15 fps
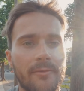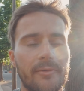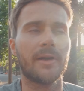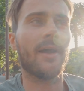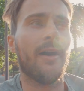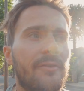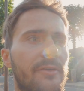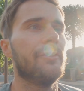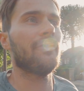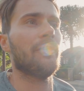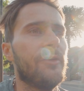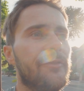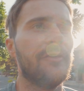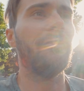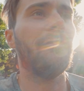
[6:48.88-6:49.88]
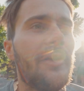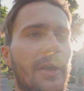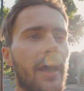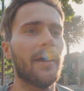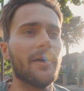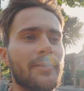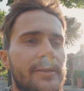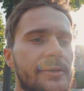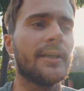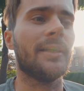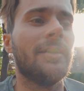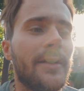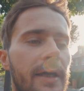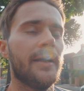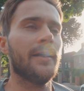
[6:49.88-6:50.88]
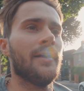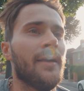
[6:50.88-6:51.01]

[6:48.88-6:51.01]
recovered for the 50k on Sunday.